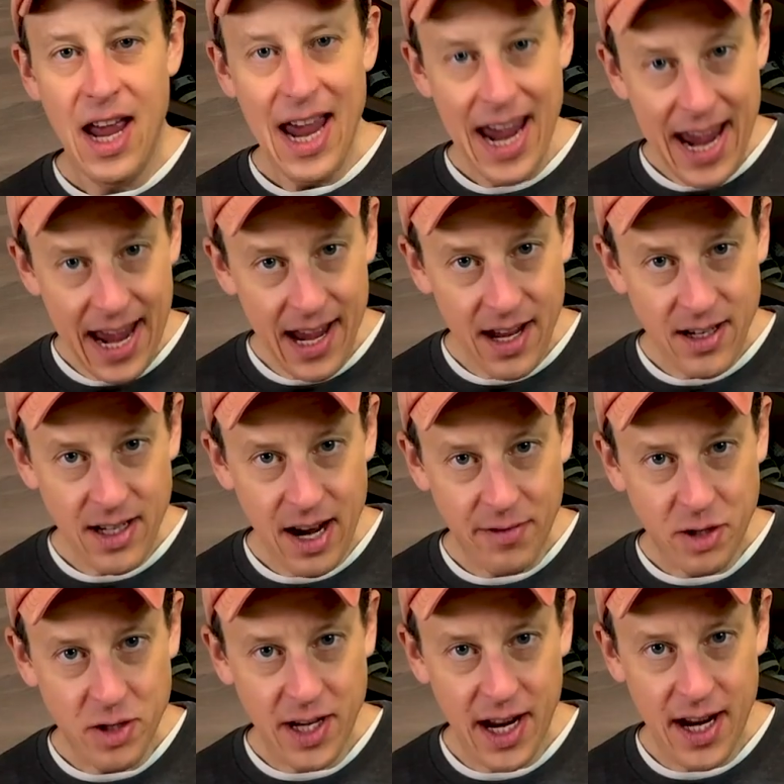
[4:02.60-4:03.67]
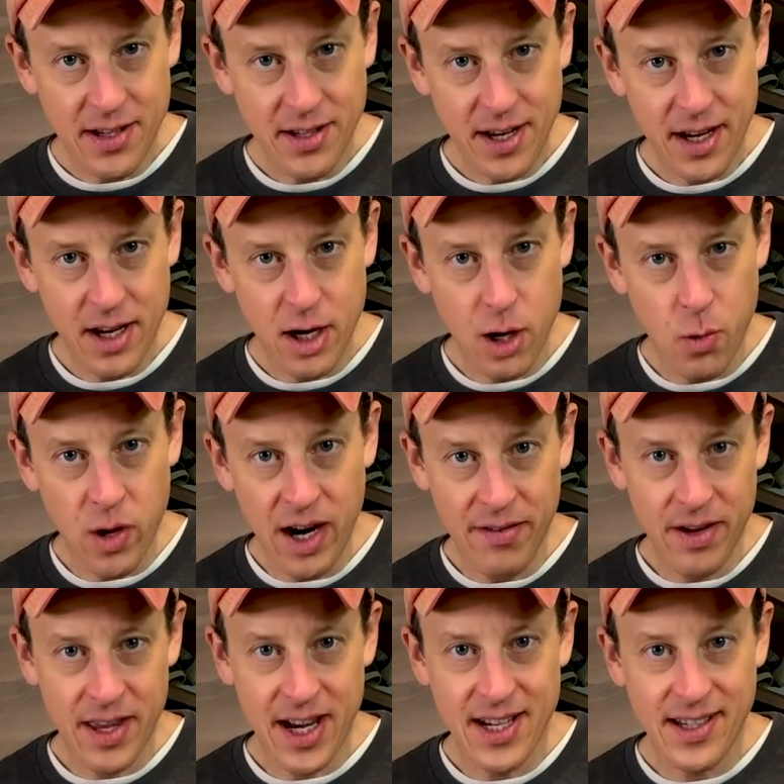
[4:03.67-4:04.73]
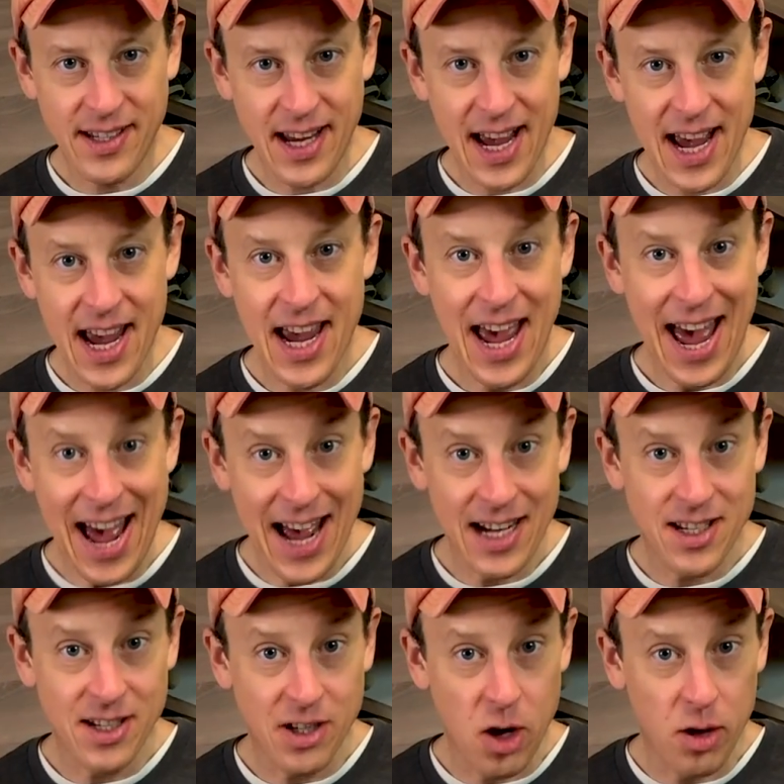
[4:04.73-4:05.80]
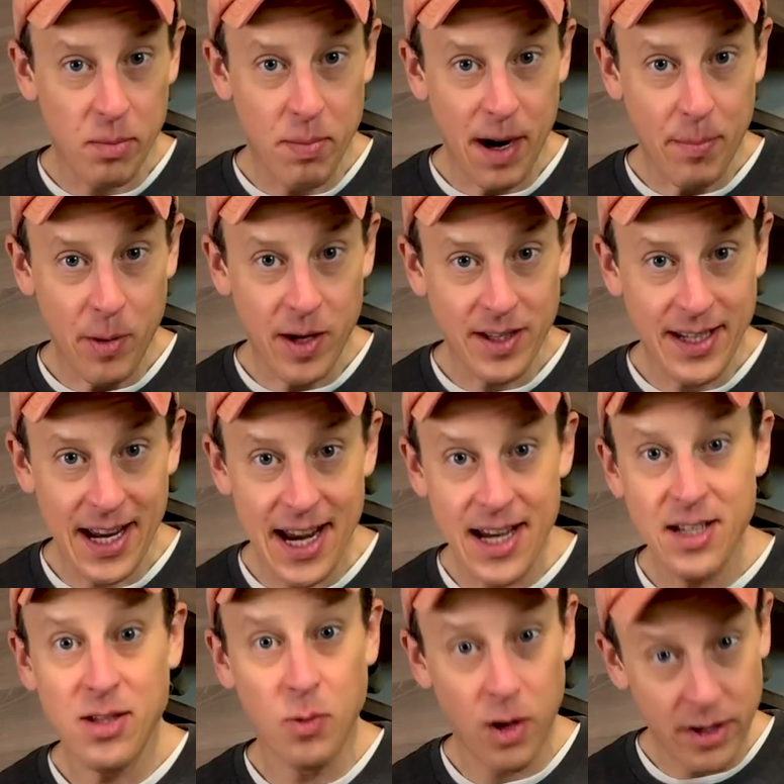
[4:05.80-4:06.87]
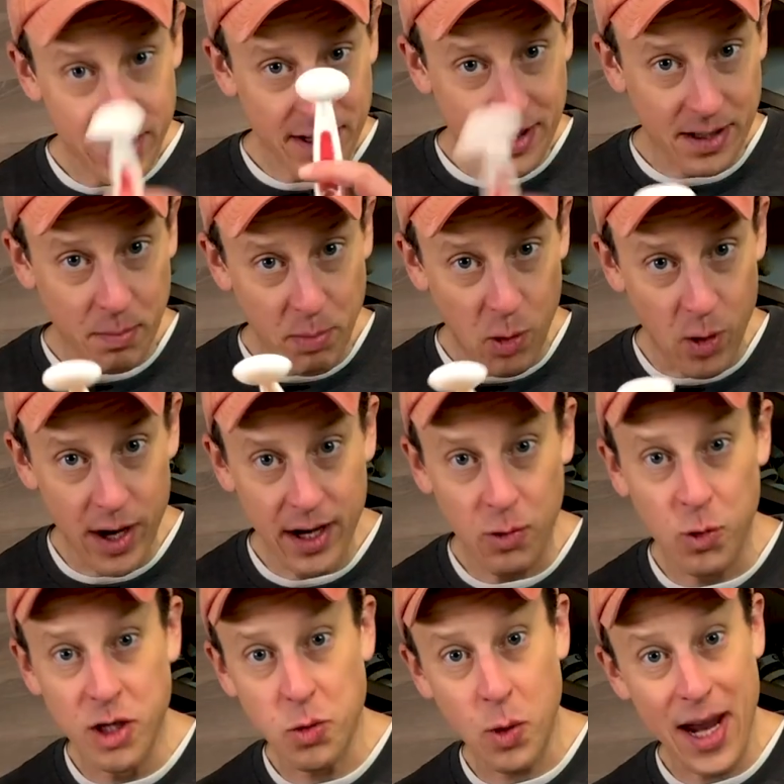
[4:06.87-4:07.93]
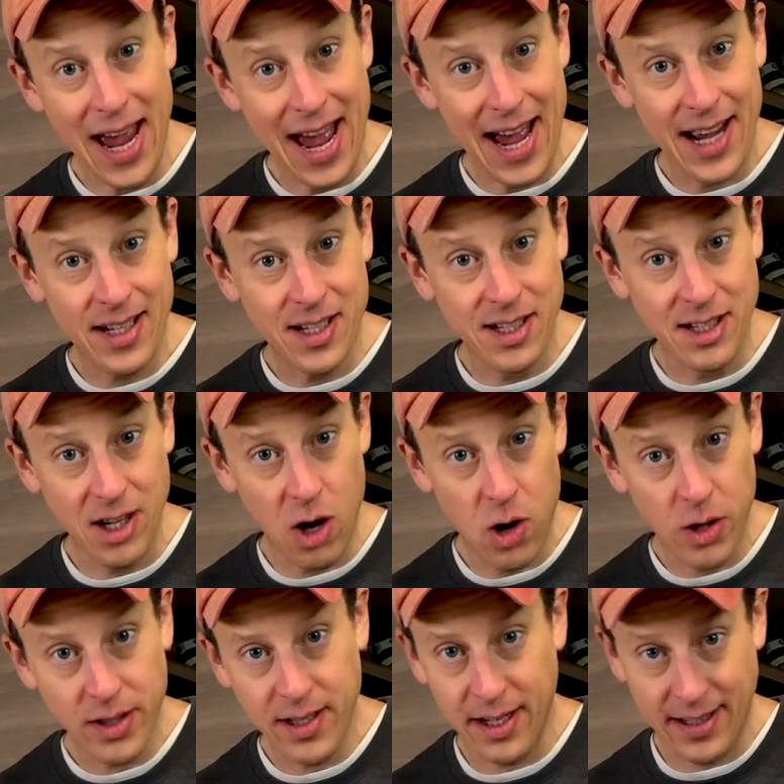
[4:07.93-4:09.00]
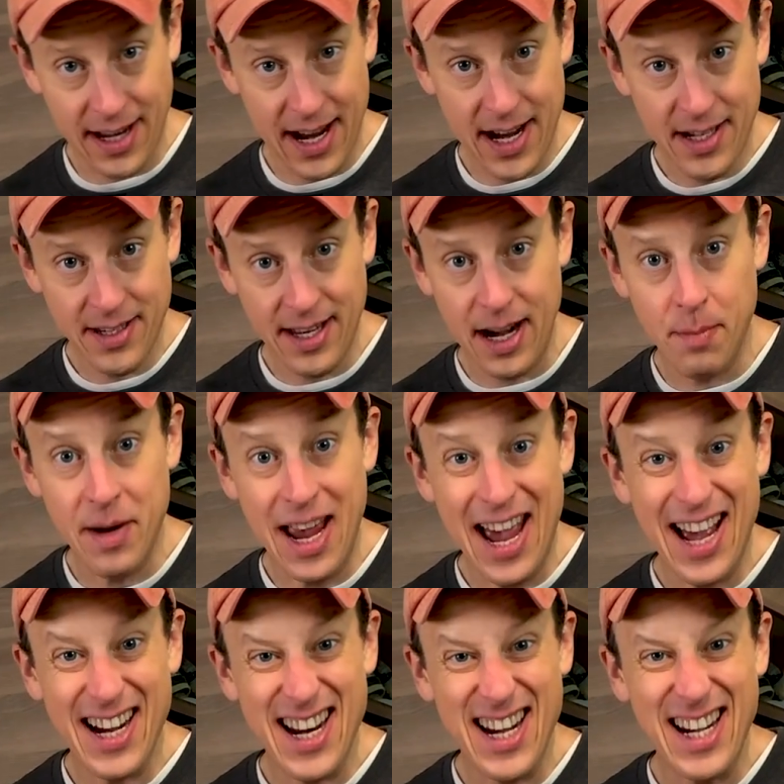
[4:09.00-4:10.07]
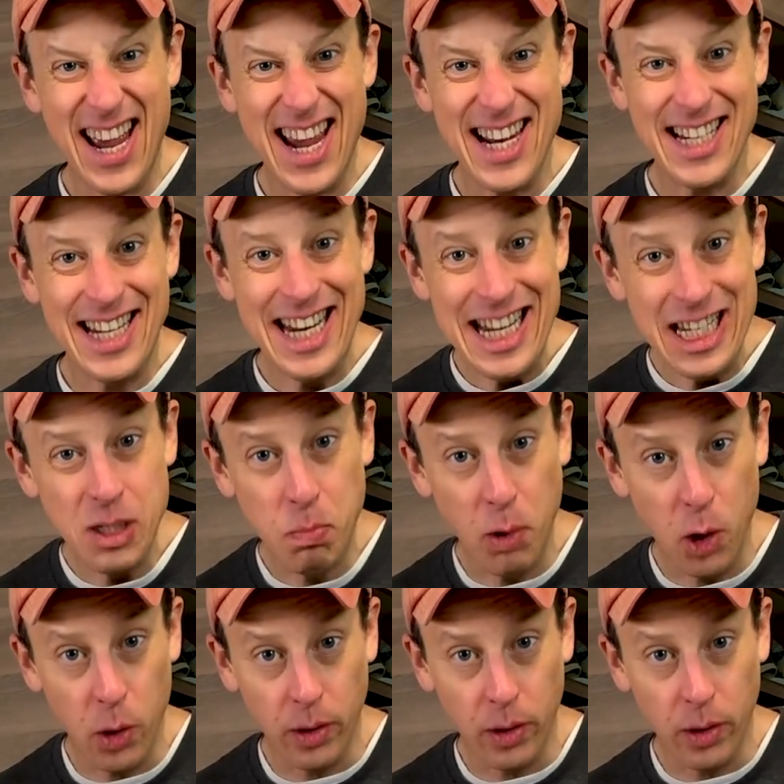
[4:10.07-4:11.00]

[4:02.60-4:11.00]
And after tasting, you know, whenever they say add salt and pepper to taste, well, this is a point in which we add salt to taste, and I'm going to add in a teaspoon.